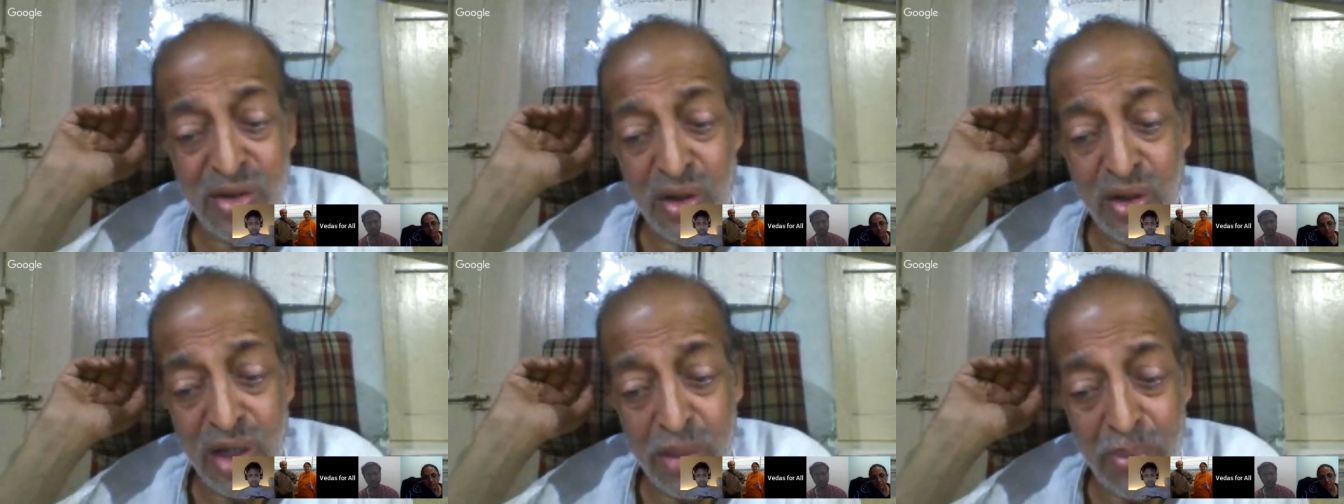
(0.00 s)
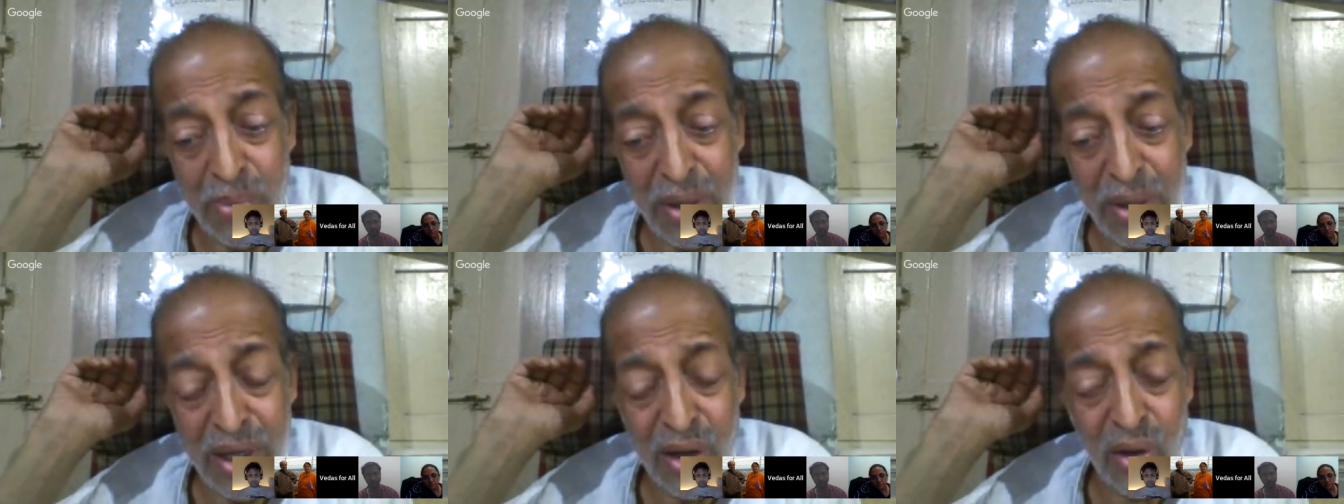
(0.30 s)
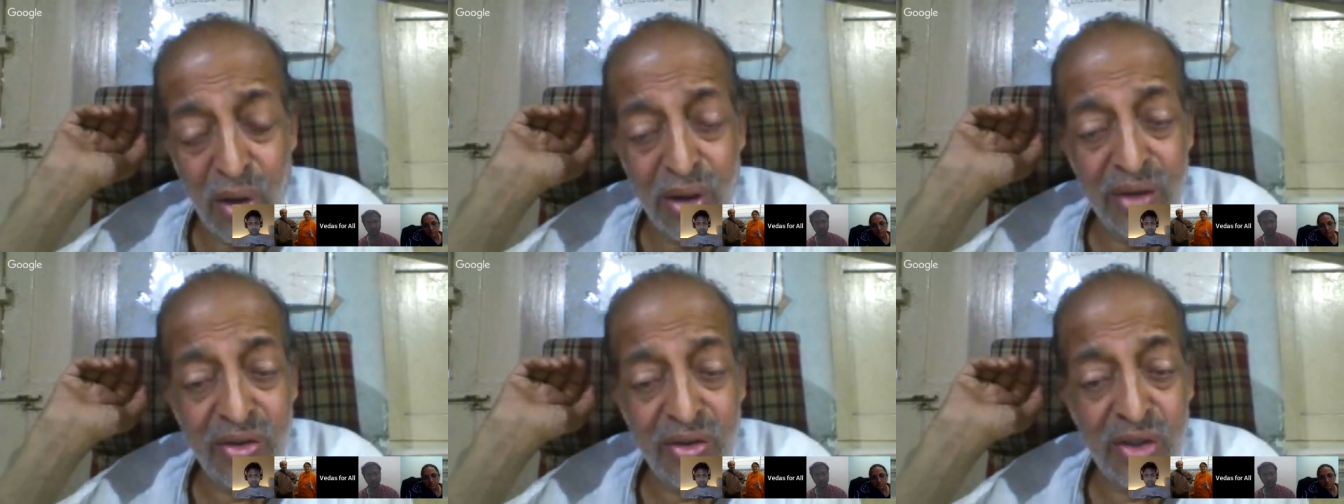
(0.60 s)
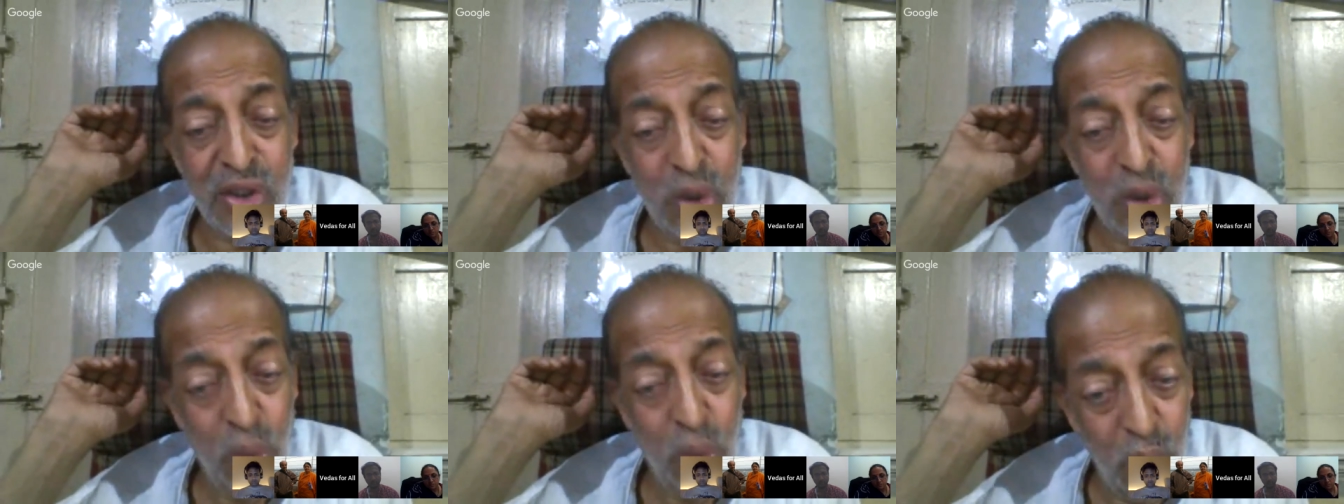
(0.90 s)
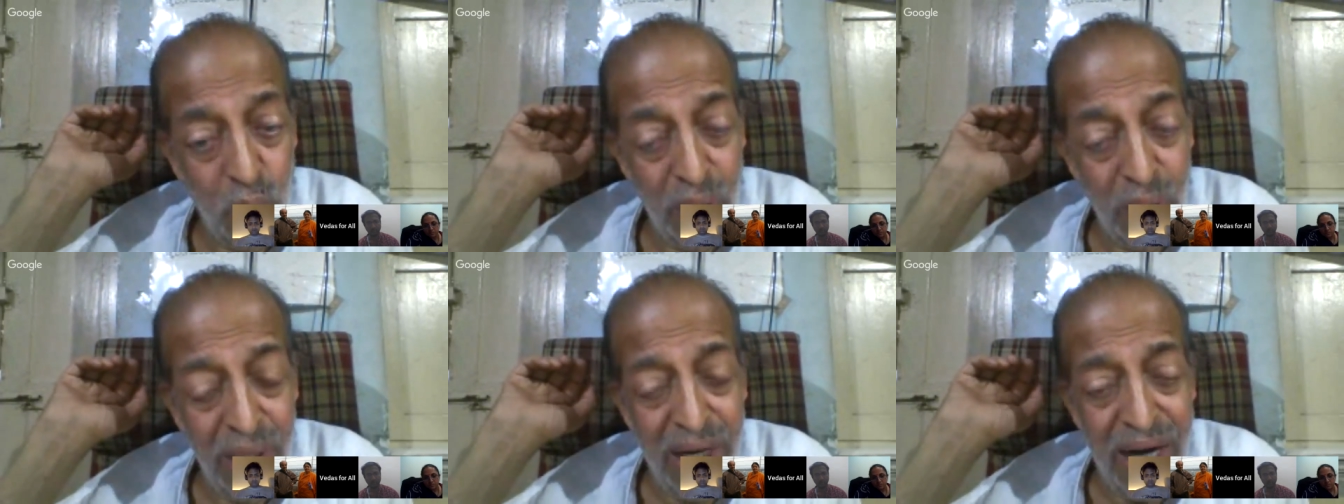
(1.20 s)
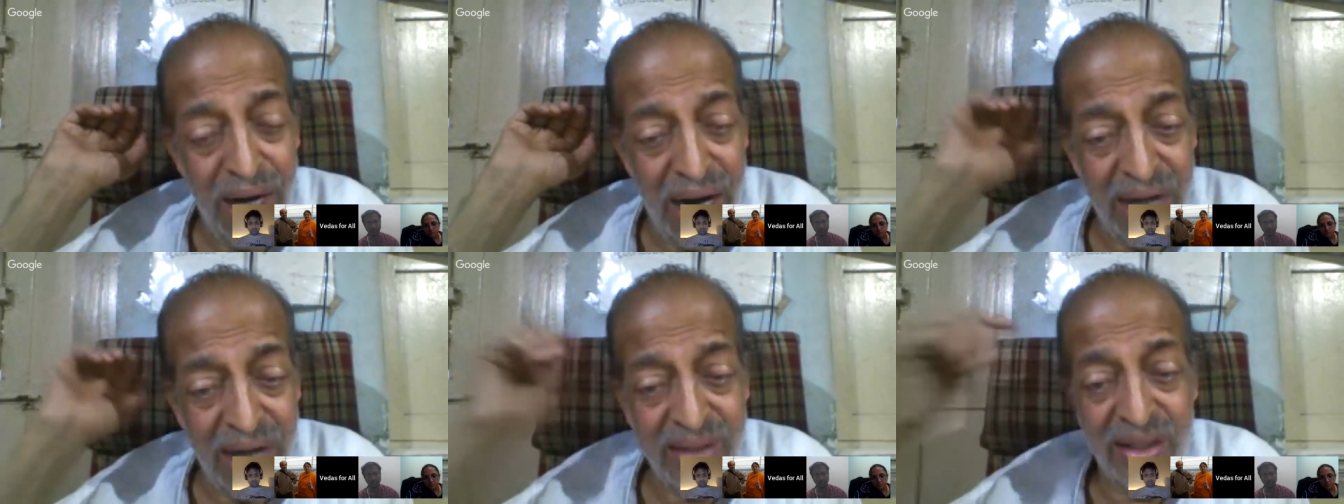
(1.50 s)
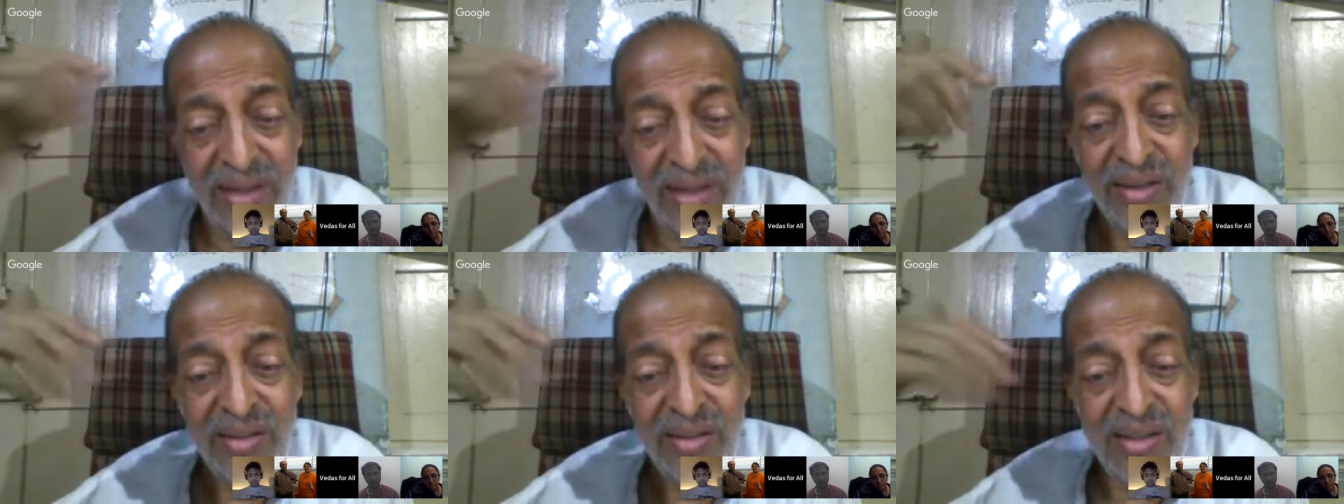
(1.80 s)
depend on its tool, and that
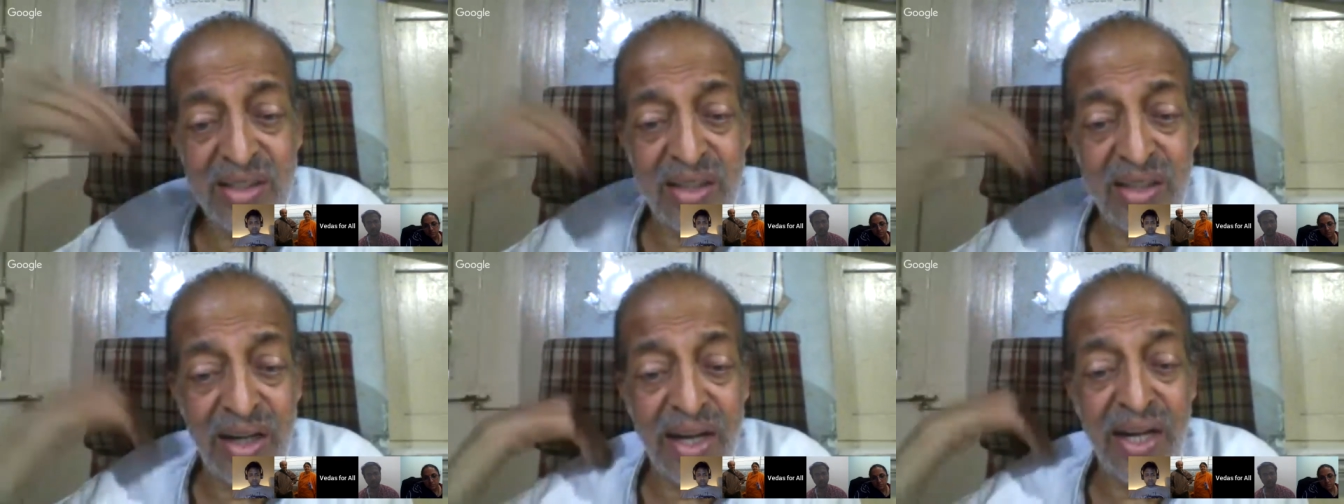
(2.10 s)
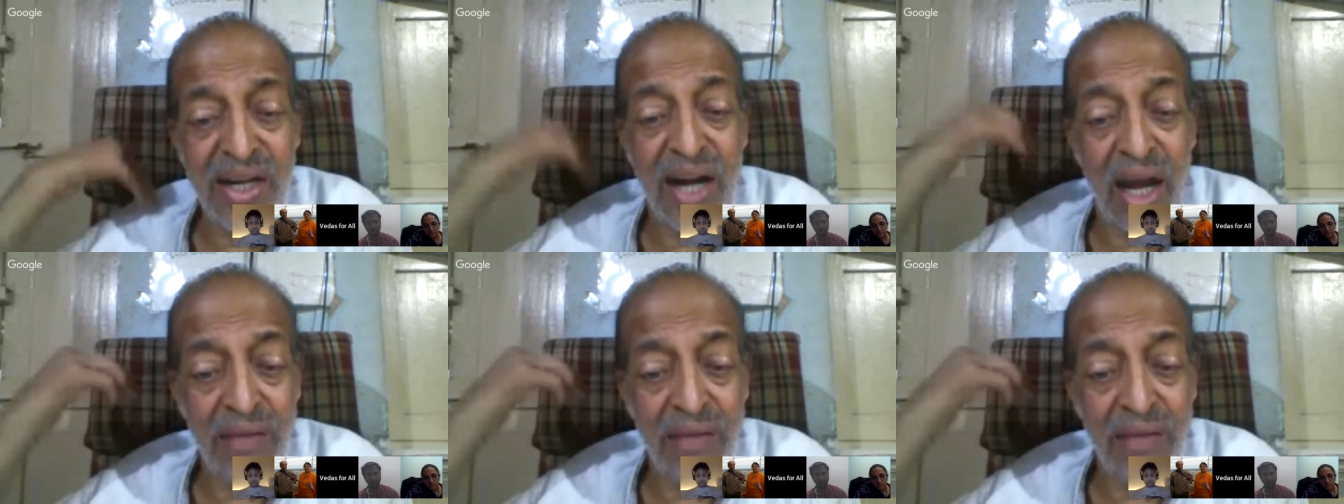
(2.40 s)
is Sharira.